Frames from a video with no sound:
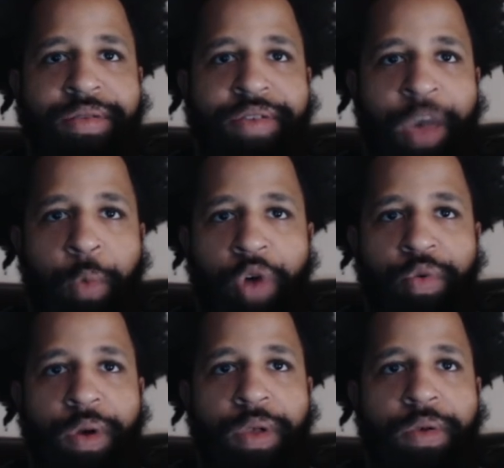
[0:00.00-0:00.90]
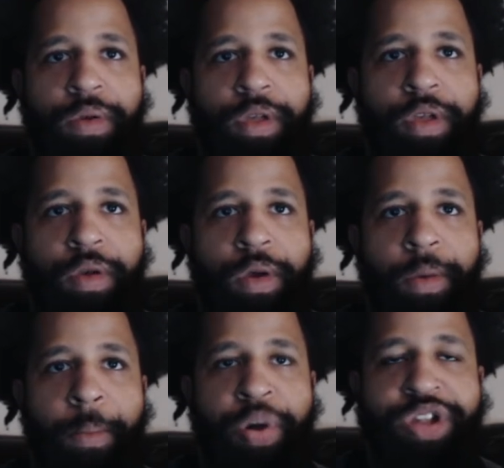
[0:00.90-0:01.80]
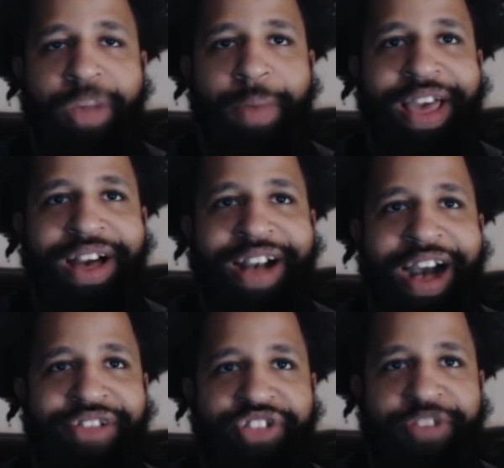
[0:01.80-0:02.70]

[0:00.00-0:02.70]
It won't put somebody unconscious,